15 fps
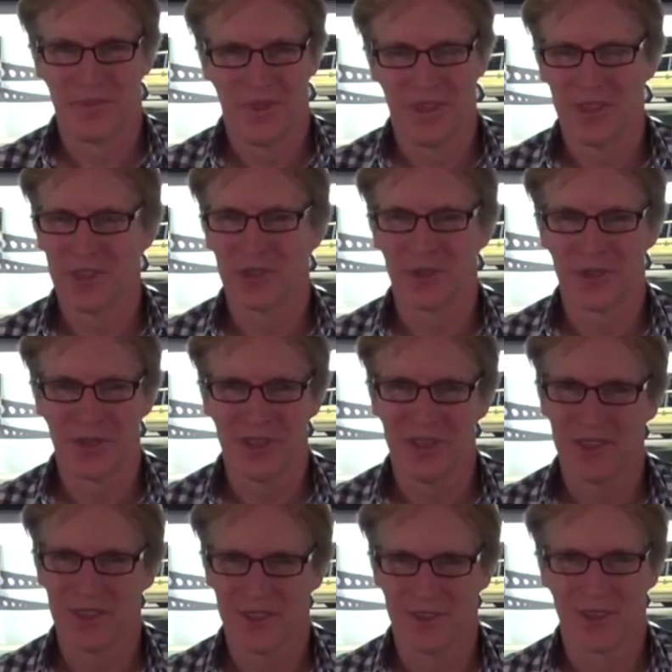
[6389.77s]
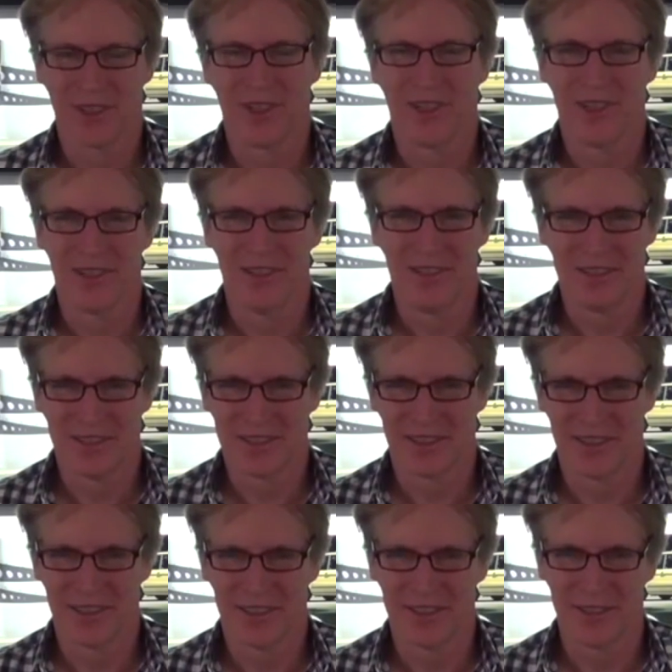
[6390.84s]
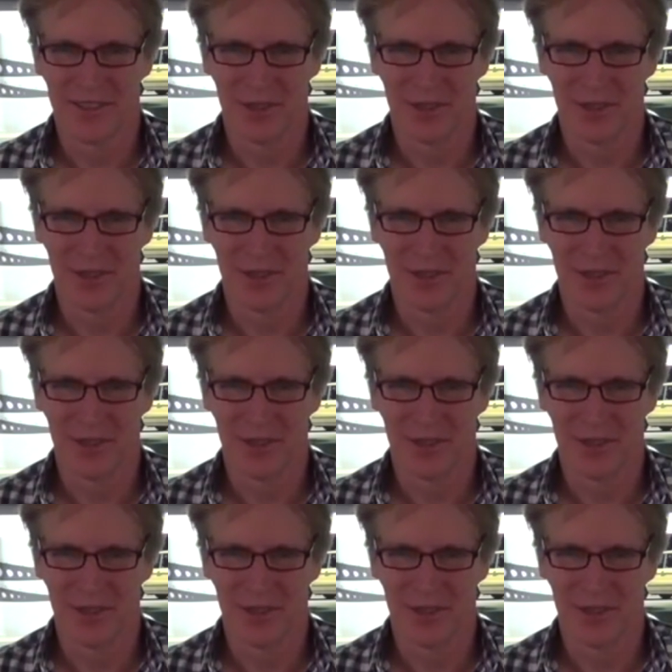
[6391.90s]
very shortly showing all these uh,